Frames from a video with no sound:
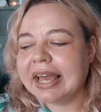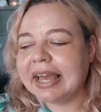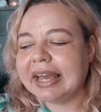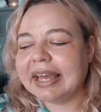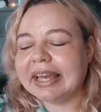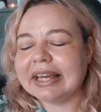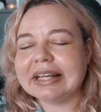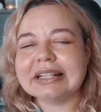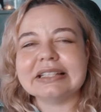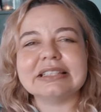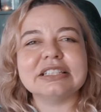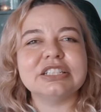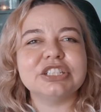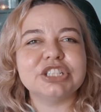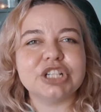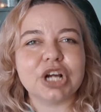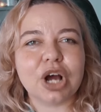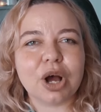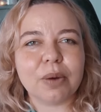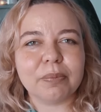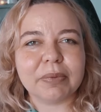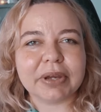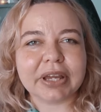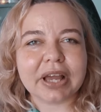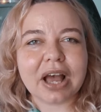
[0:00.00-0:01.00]
It's
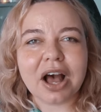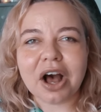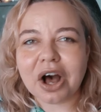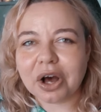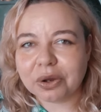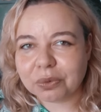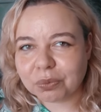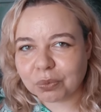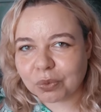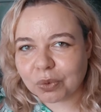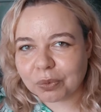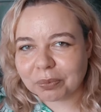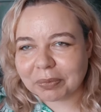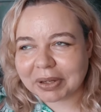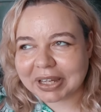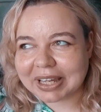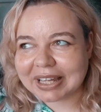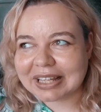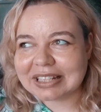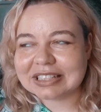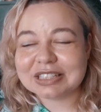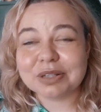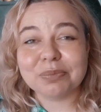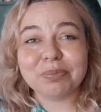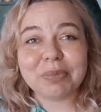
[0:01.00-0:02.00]
charming, heartwarming.
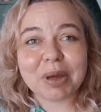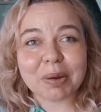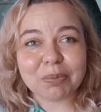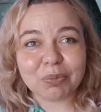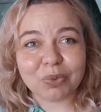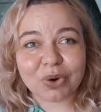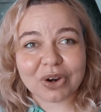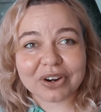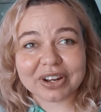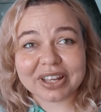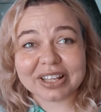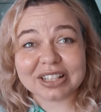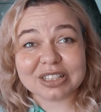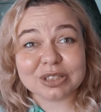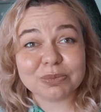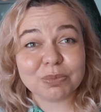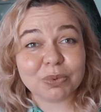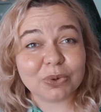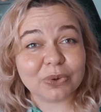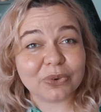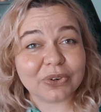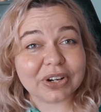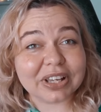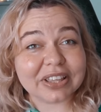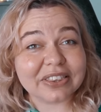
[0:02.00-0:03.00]
It's a memoir
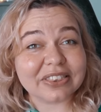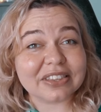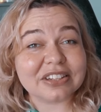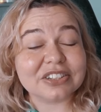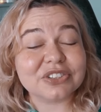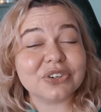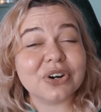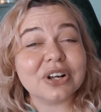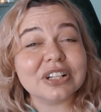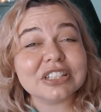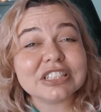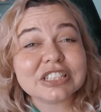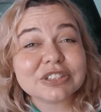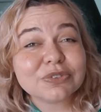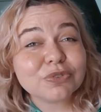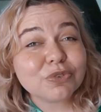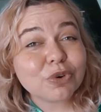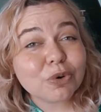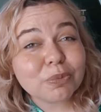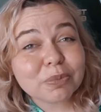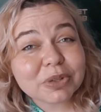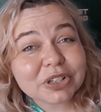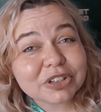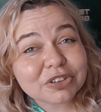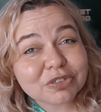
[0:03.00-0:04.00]
exploring the
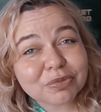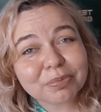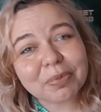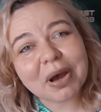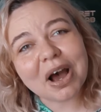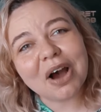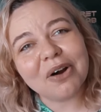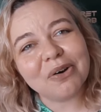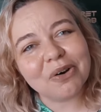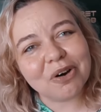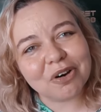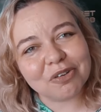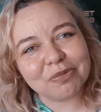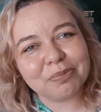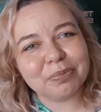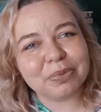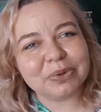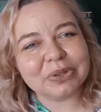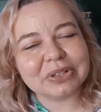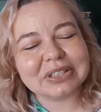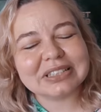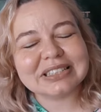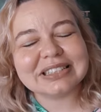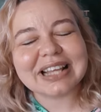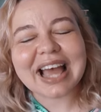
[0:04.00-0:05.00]
transformative power of
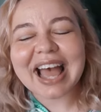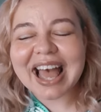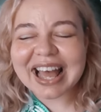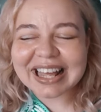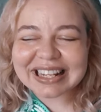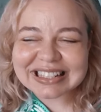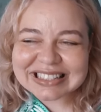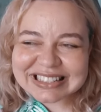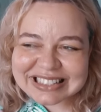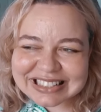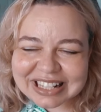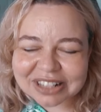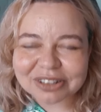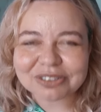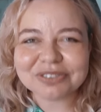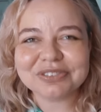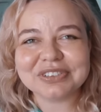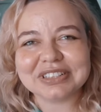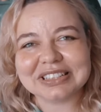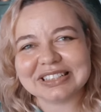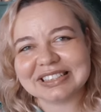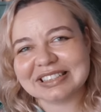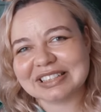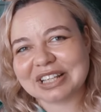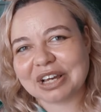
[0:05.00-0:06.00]
books and
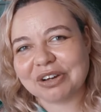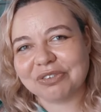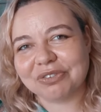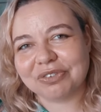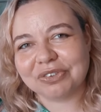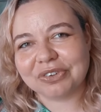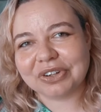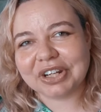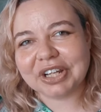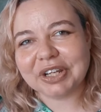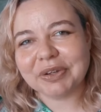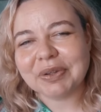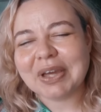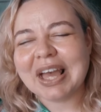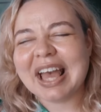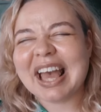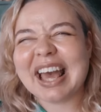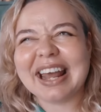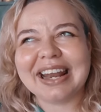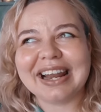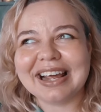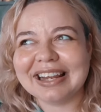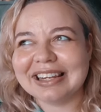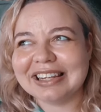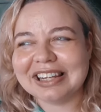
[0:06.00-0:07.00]
self-discovery.
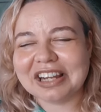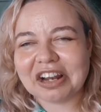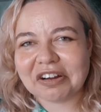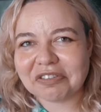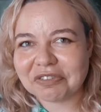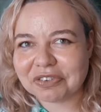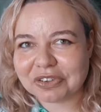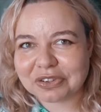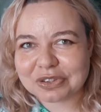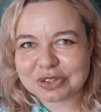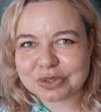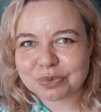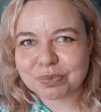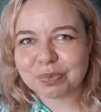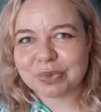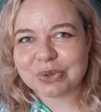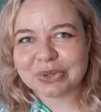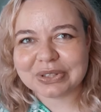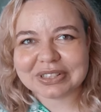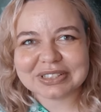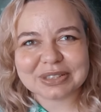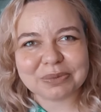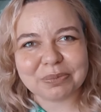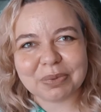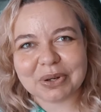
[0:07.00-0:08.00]
And I love those
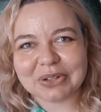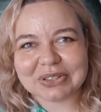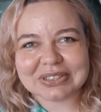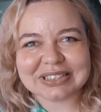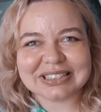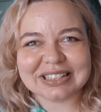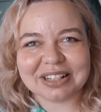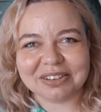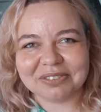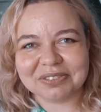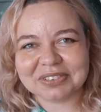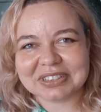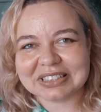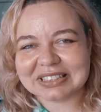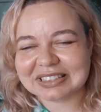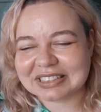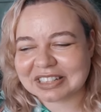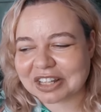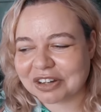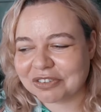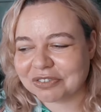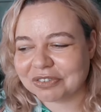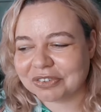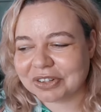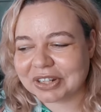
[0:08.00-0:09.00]
books about
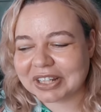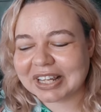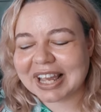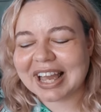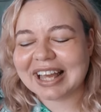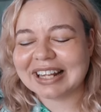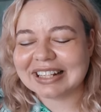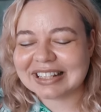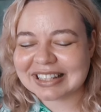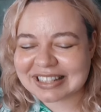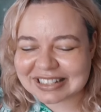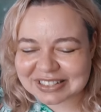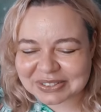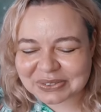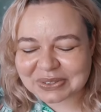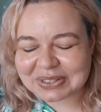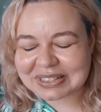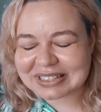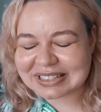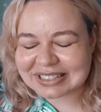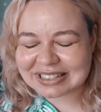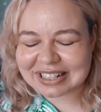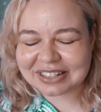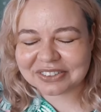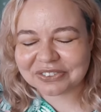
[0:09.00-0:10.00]
self-discovery, and this
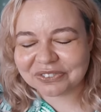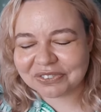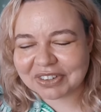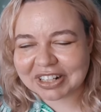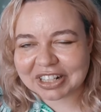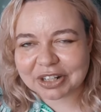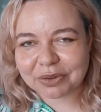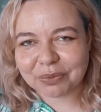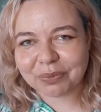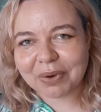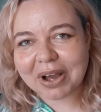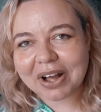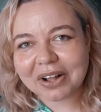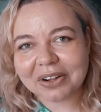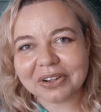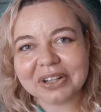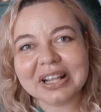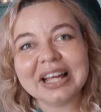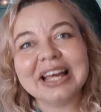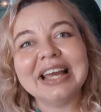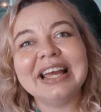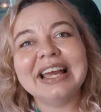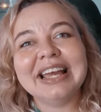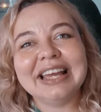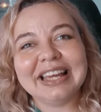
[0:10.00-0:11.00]
one's done really well
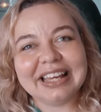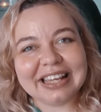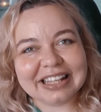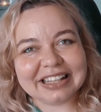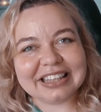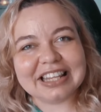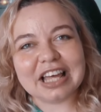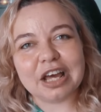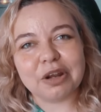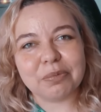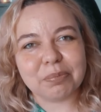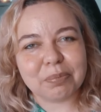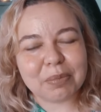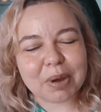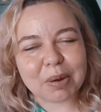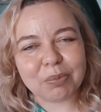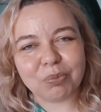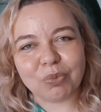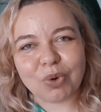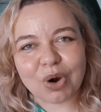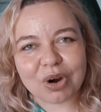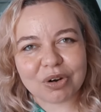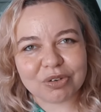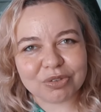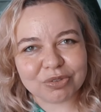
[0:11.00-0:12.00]
in that
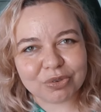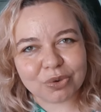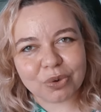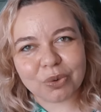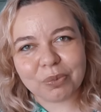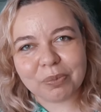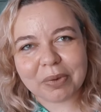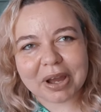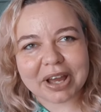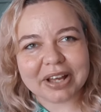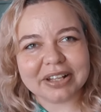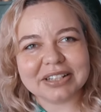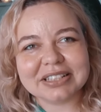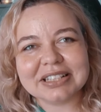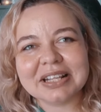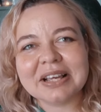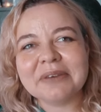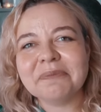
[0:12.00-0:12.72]
memoir format.